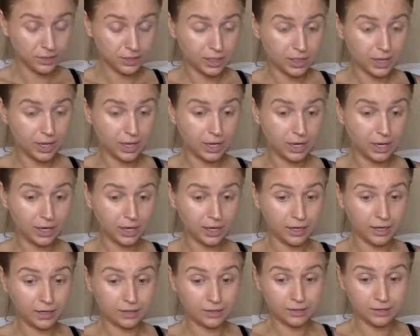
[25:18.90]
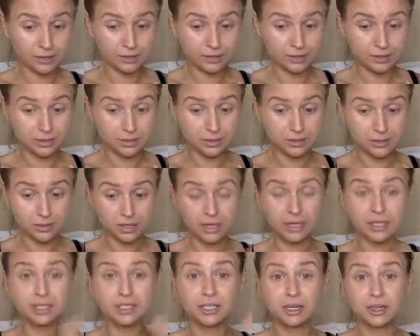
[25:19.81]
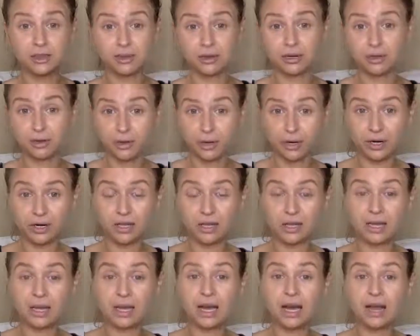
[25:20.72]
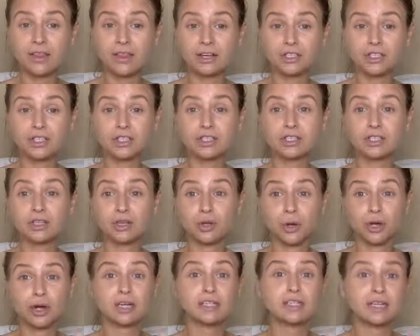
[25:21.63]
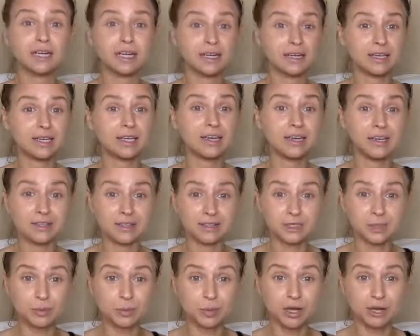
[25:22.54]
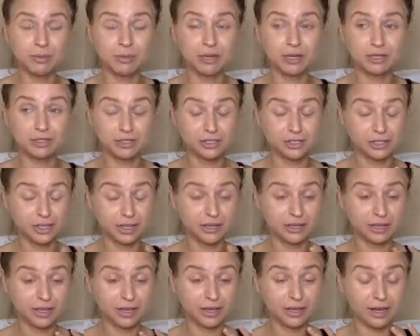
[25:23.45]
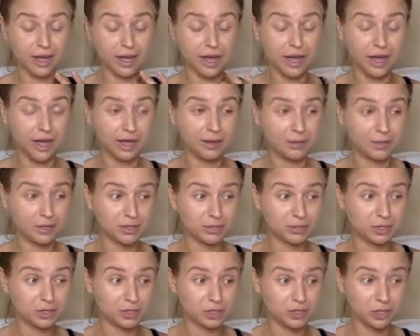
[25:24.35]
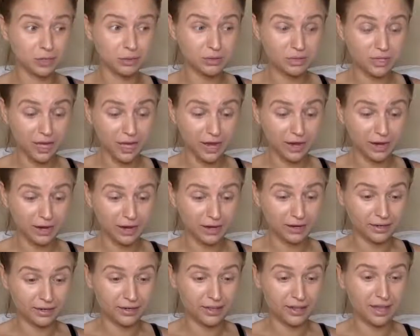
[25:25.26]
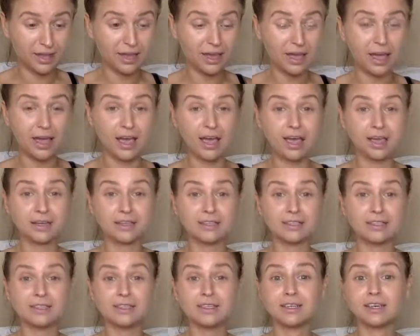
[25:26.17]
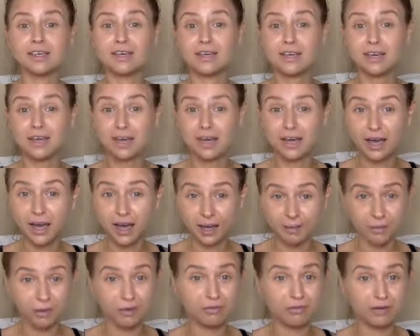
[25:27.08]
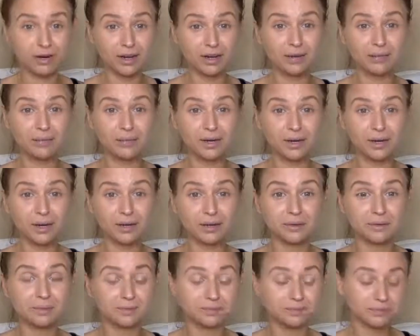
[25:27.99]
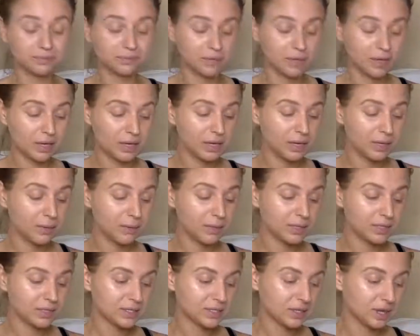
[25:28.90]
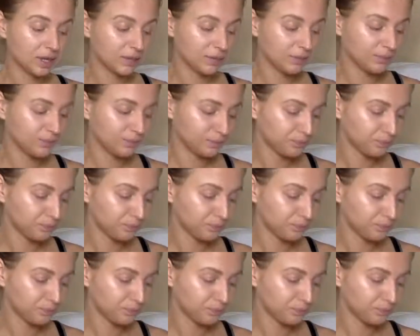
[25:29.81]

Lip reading: and I need to get a third lawyer. Like, there's just lawyers that I need at this point because it's kind of like I'm so tired and I'm over it, you know? But it's done.